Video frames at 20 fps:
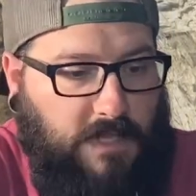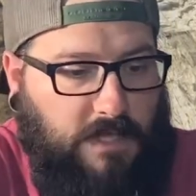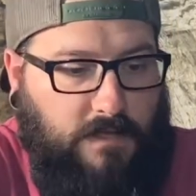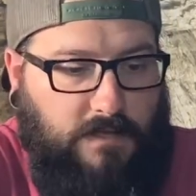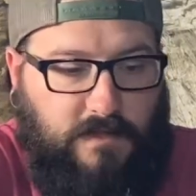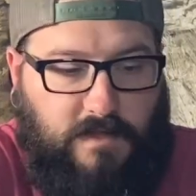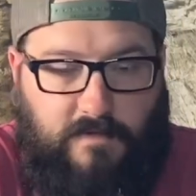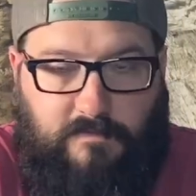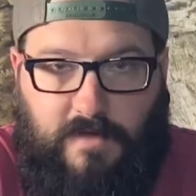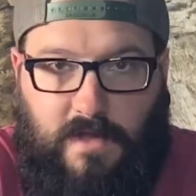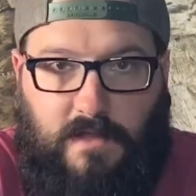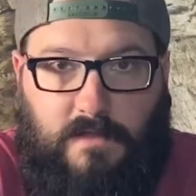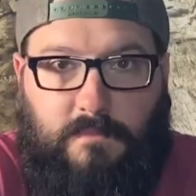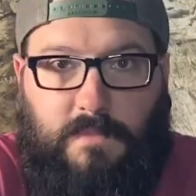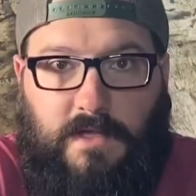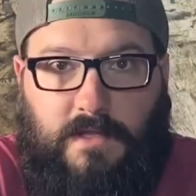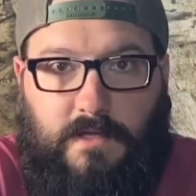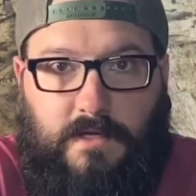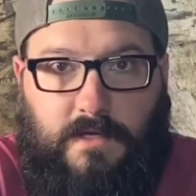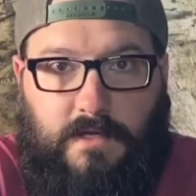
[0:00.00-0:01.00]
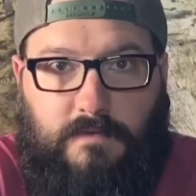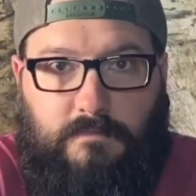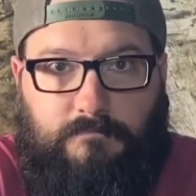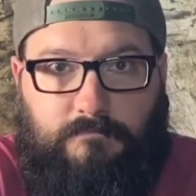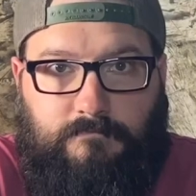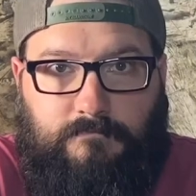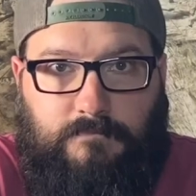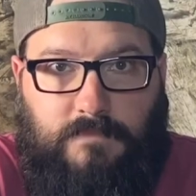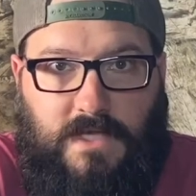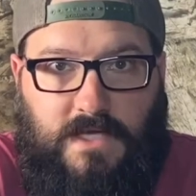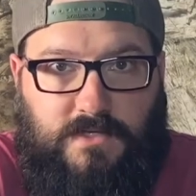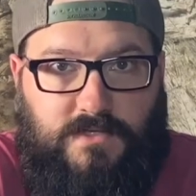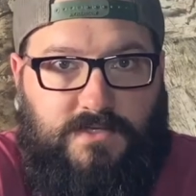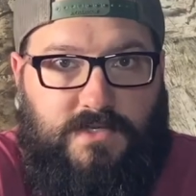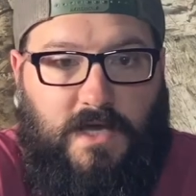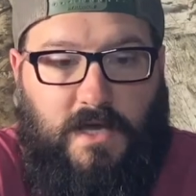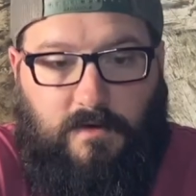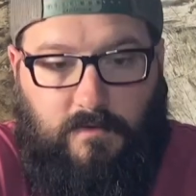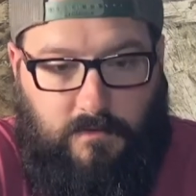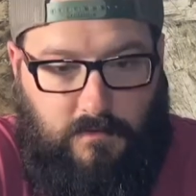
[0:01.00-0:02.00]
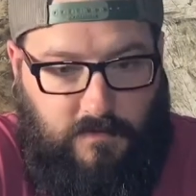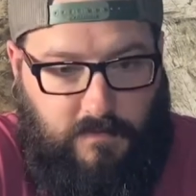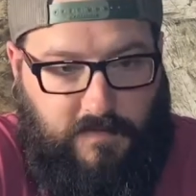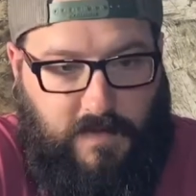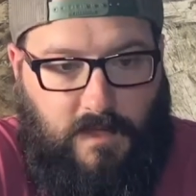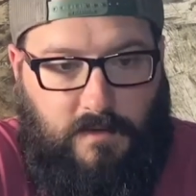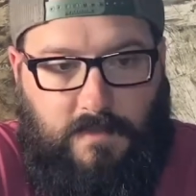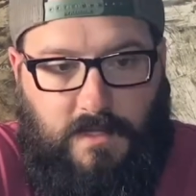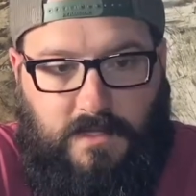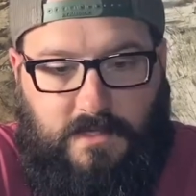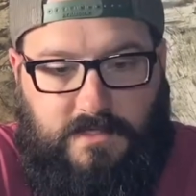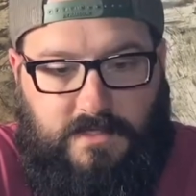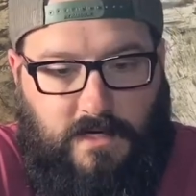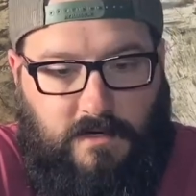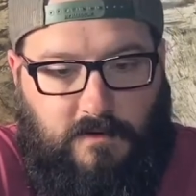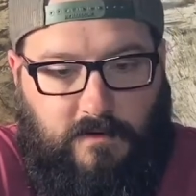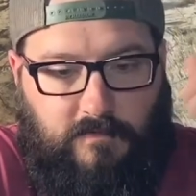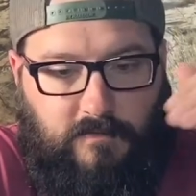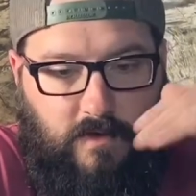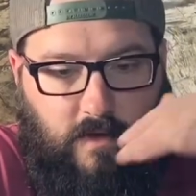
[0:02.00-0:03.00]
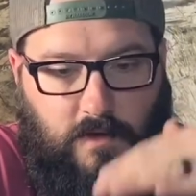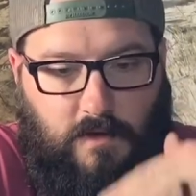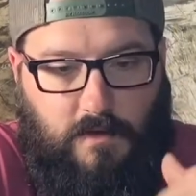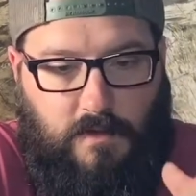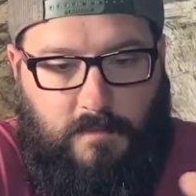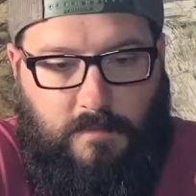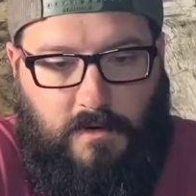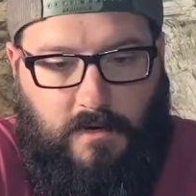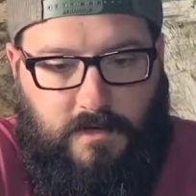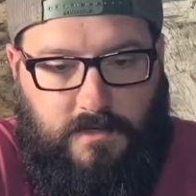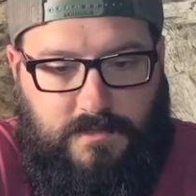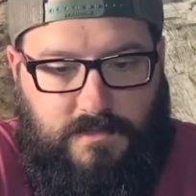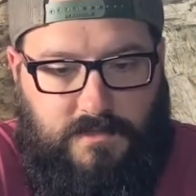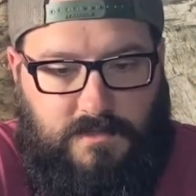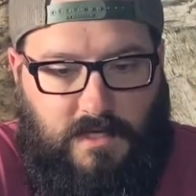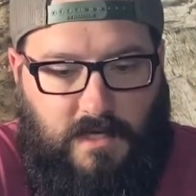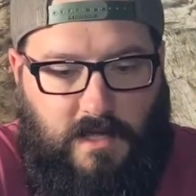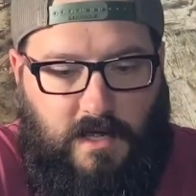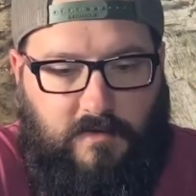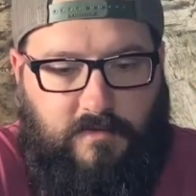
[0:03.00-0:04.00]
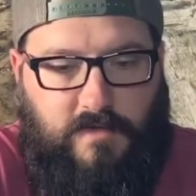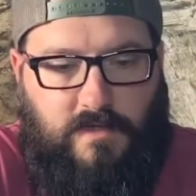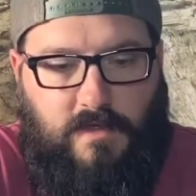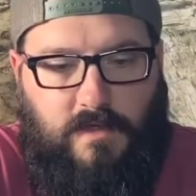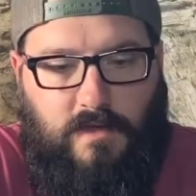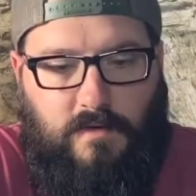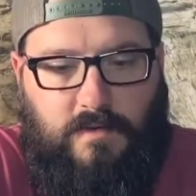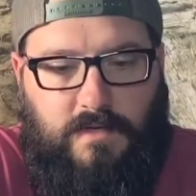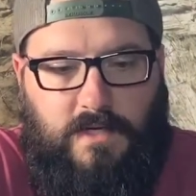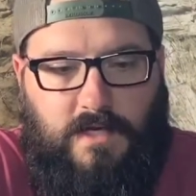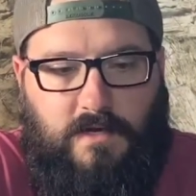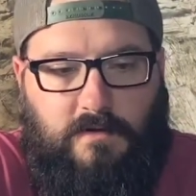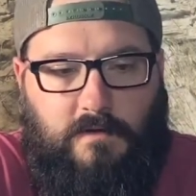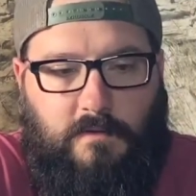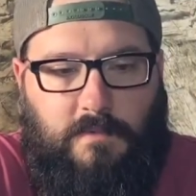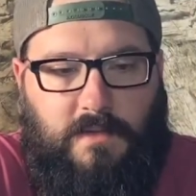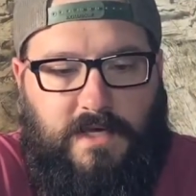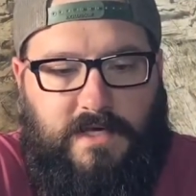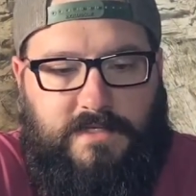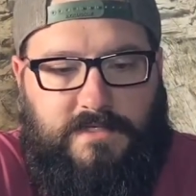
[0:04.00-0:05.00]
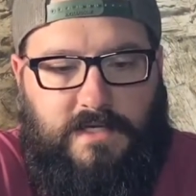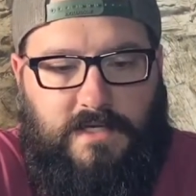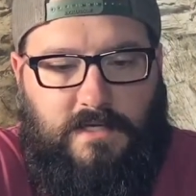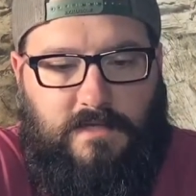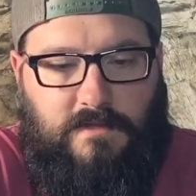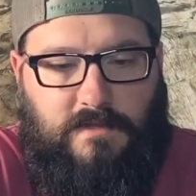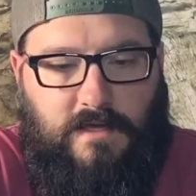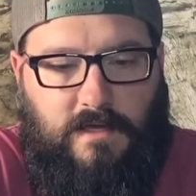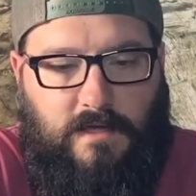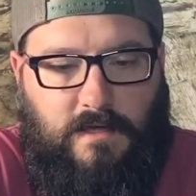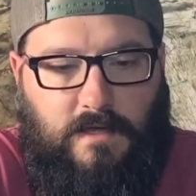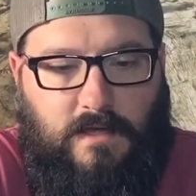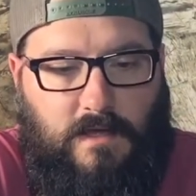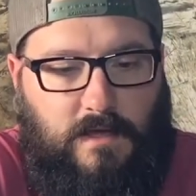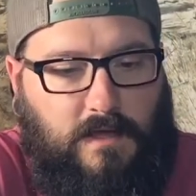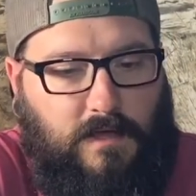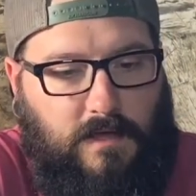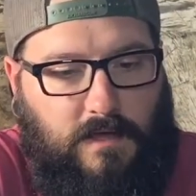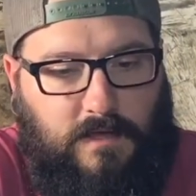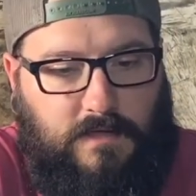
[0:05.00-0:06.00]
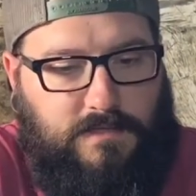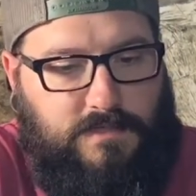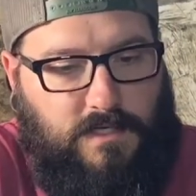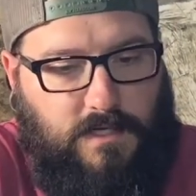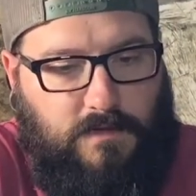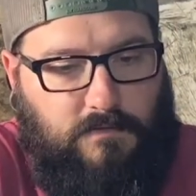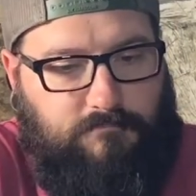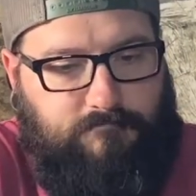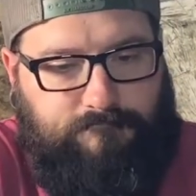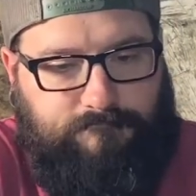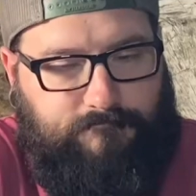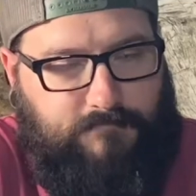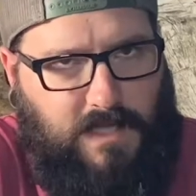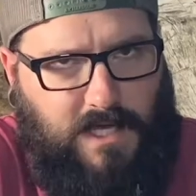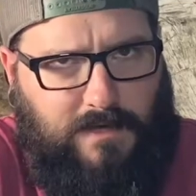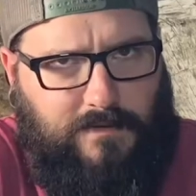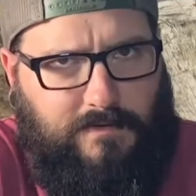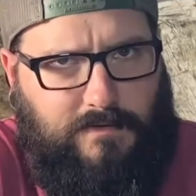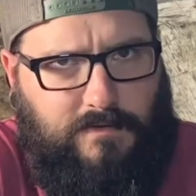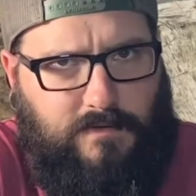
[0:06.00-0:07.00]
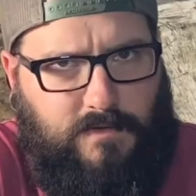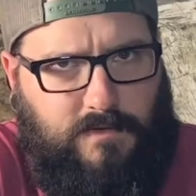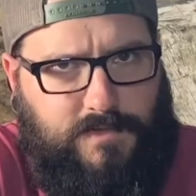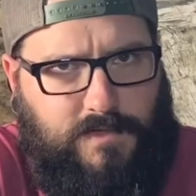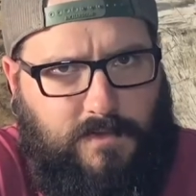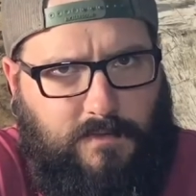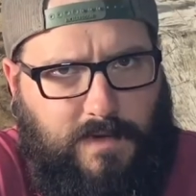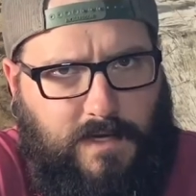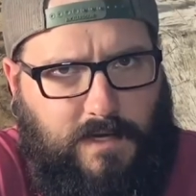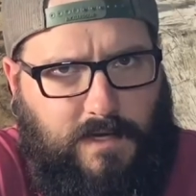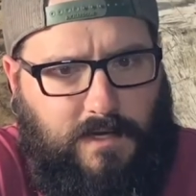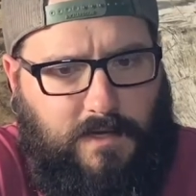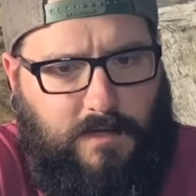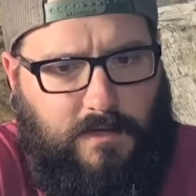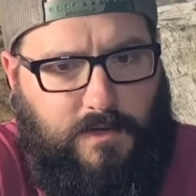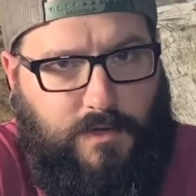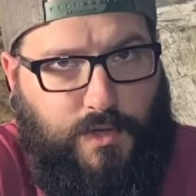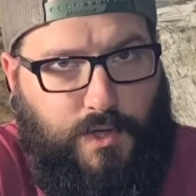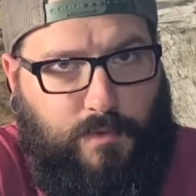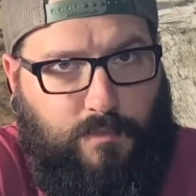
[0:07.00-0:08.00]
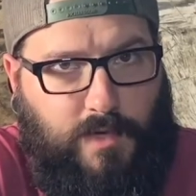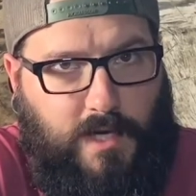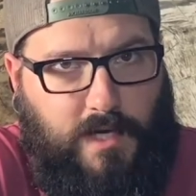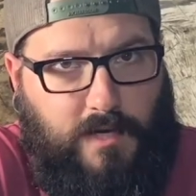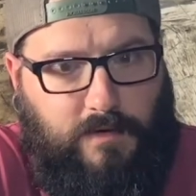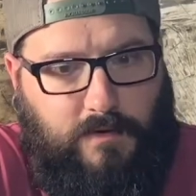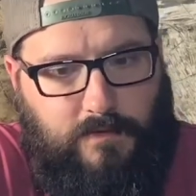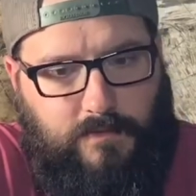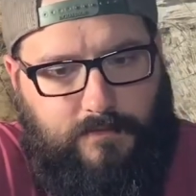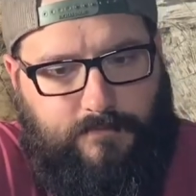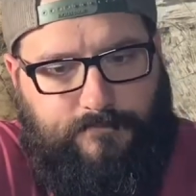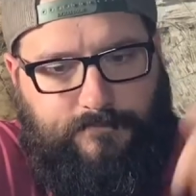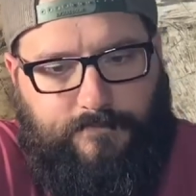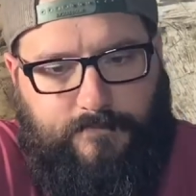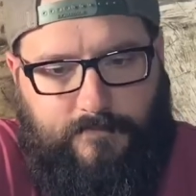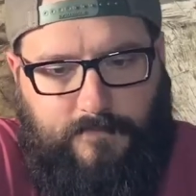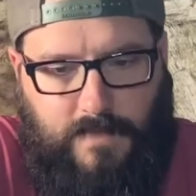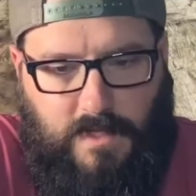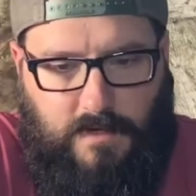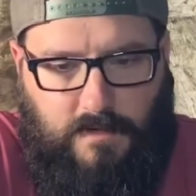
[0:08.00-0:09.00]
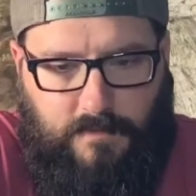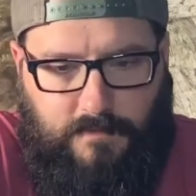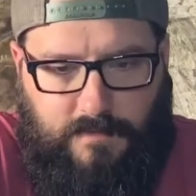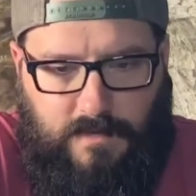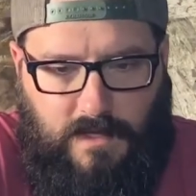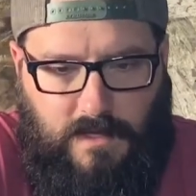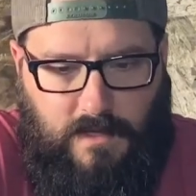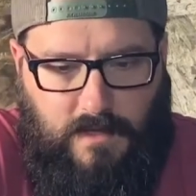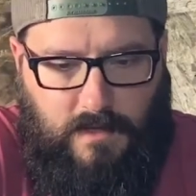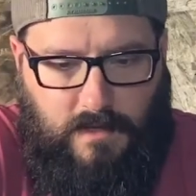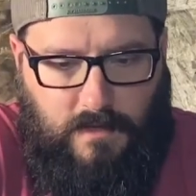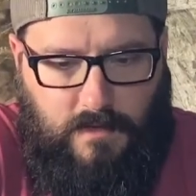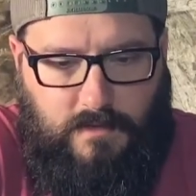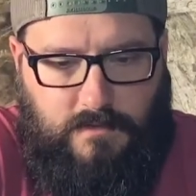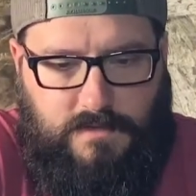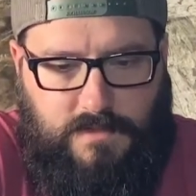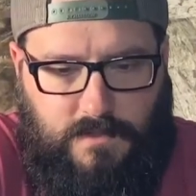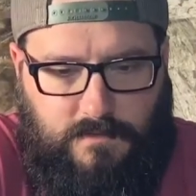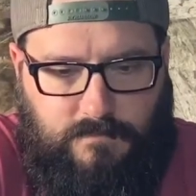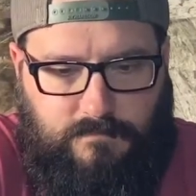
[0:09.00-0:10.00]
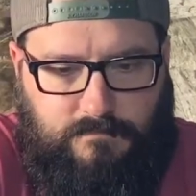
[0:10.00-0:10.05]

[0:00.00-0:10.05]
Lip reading: the availability in general of all the parts, everything you would need to replace anything. So yeah, so why not? No brainer, you know? So